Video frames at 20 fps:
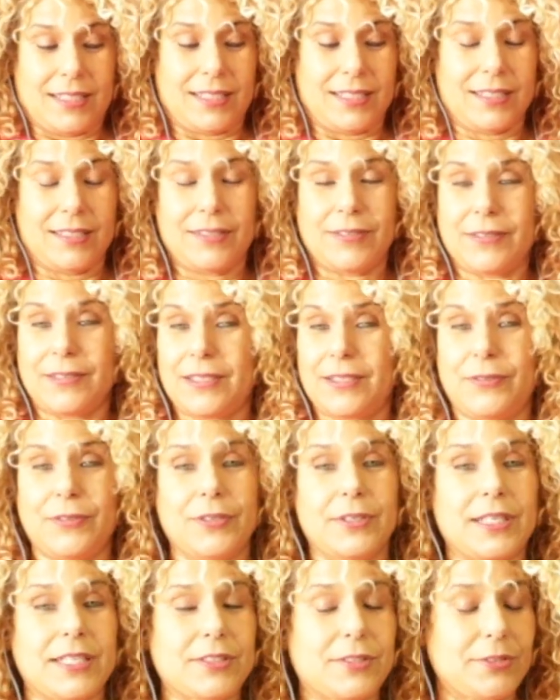If
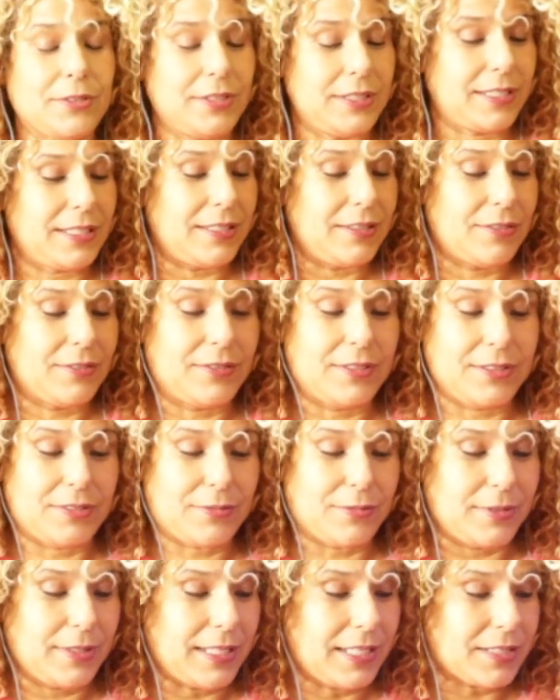you got to the end of
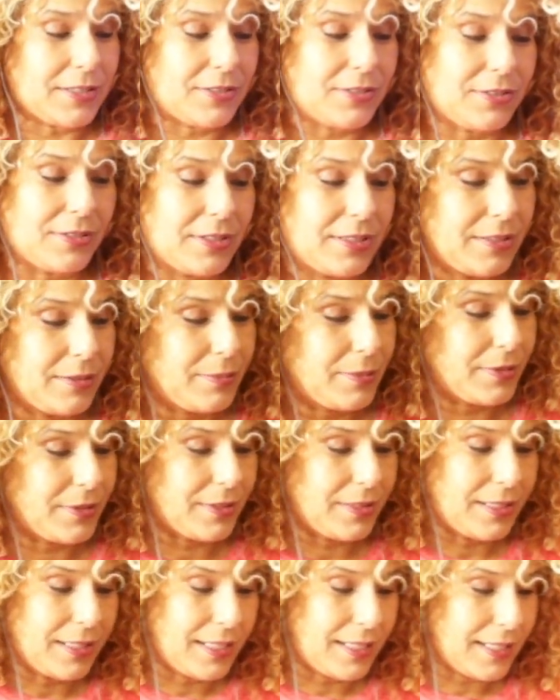this reaction, give it
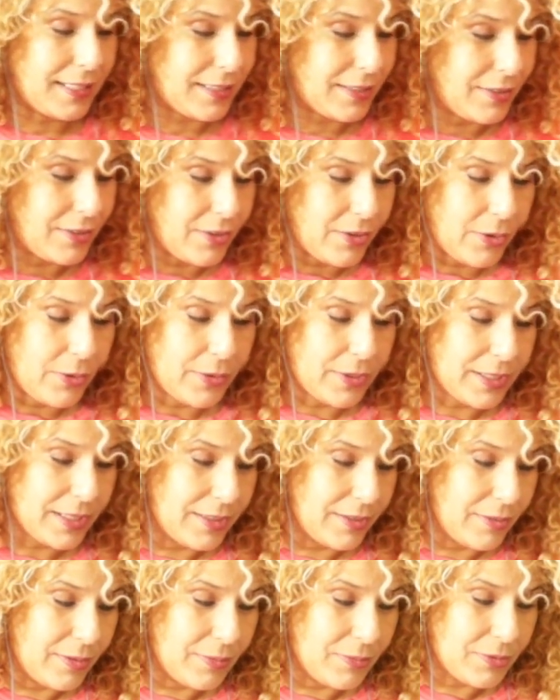a like. Go and
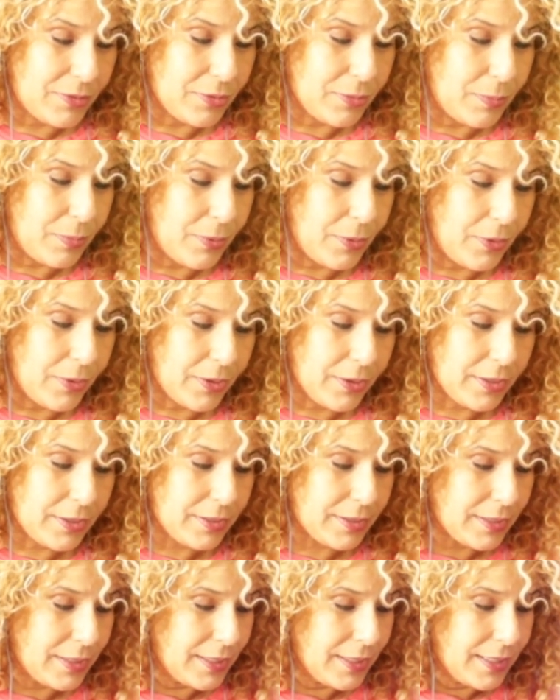give him
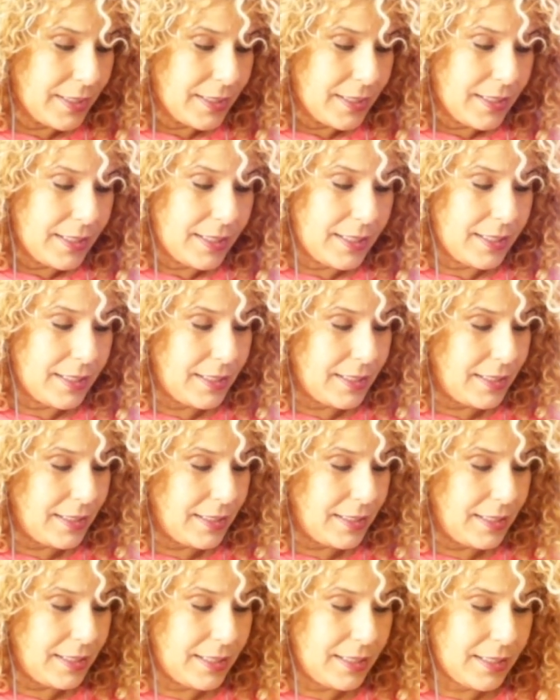support.
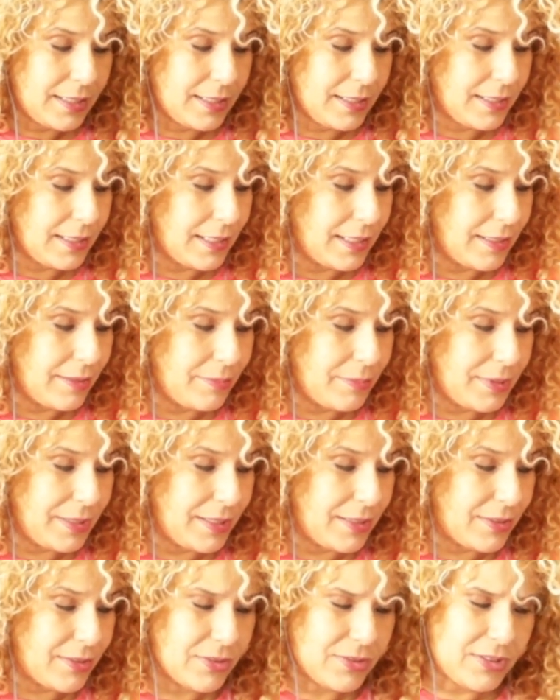And yeah, I
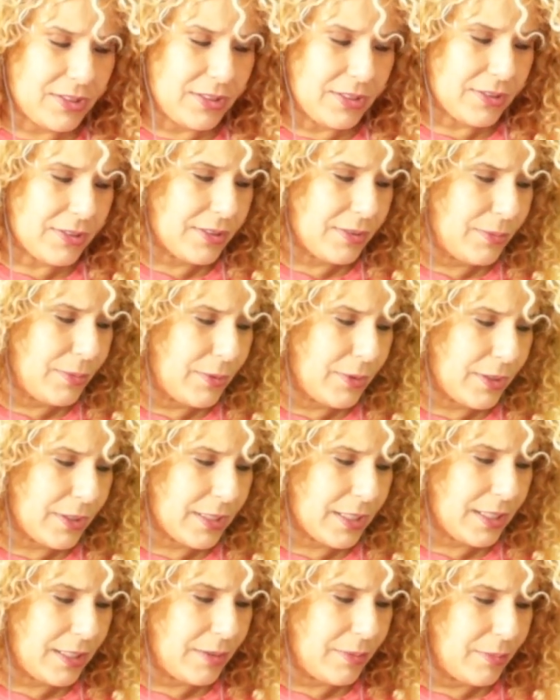mean, because he doesn't
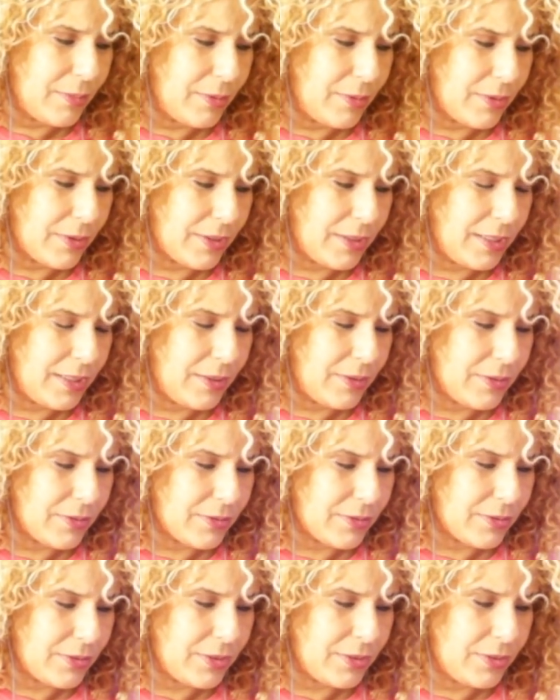work anymore either,
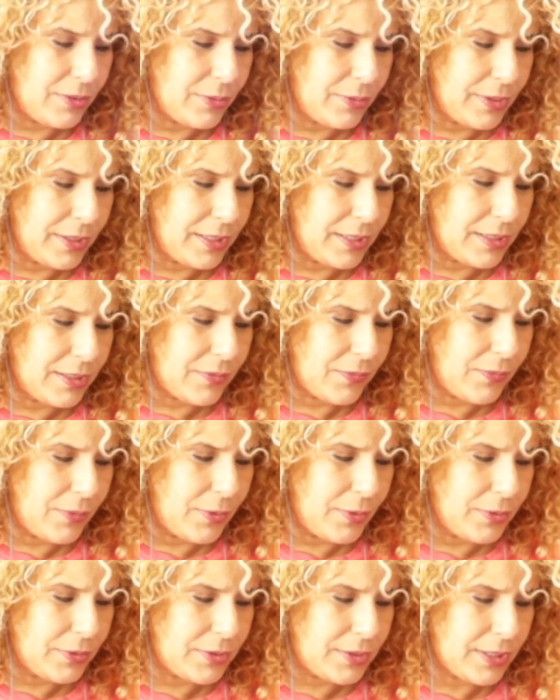so he's doing this
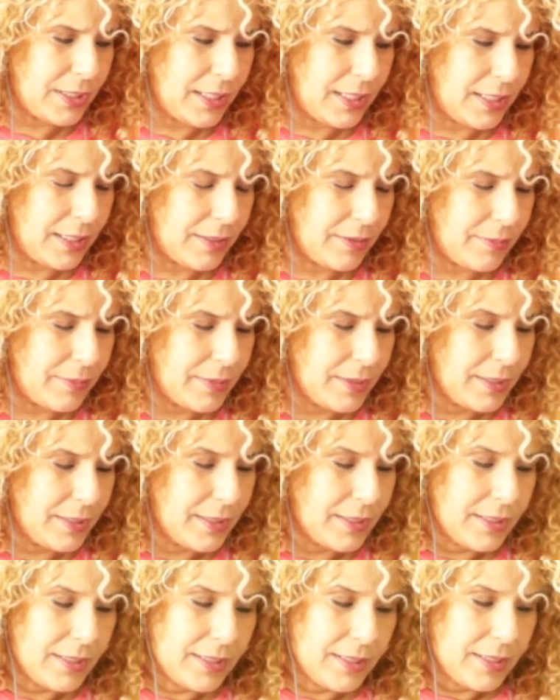full time.
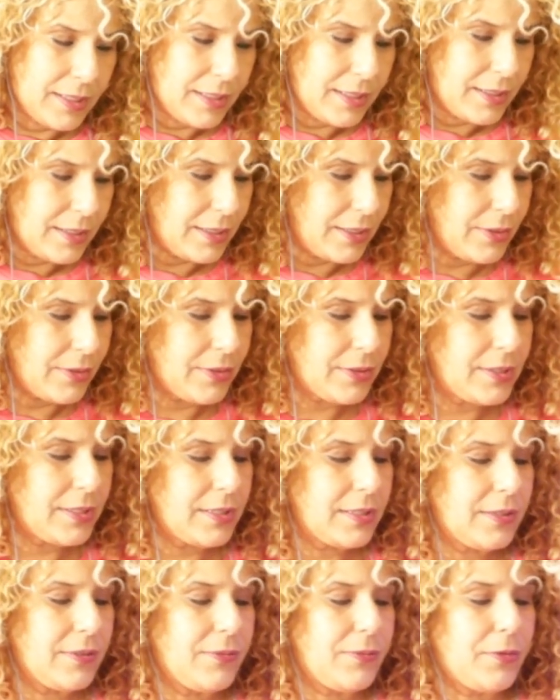There is
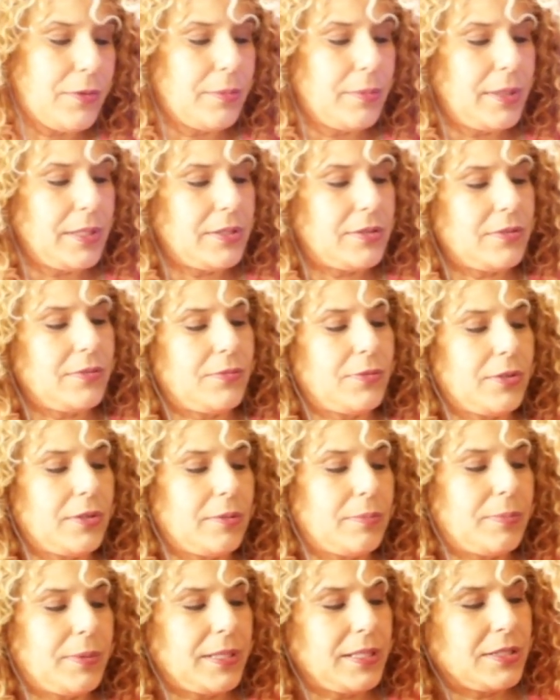his information for
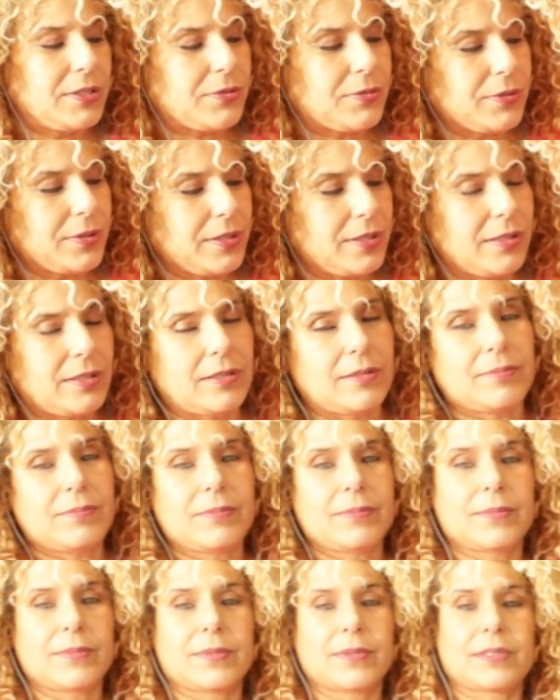the Patreon.
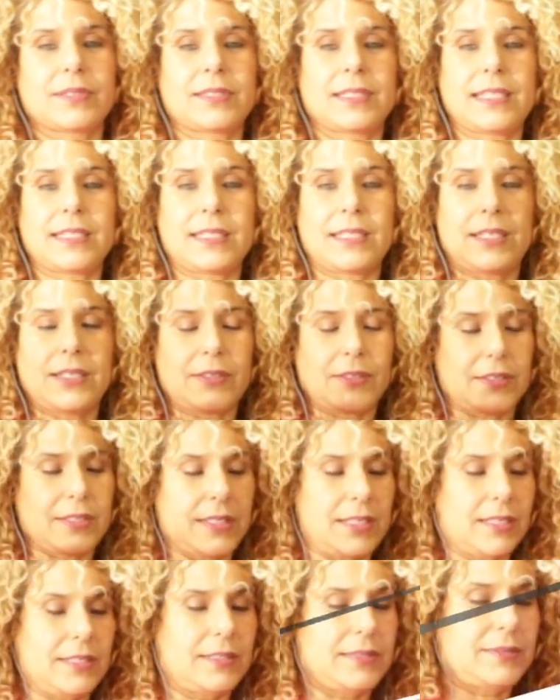Take care,
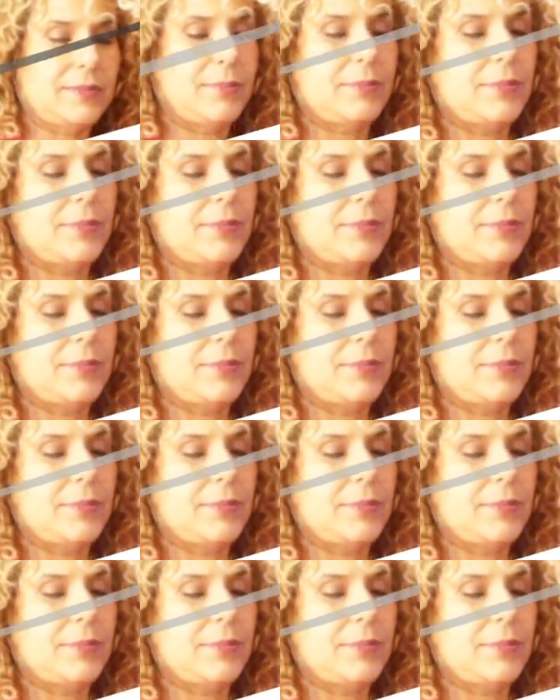guys.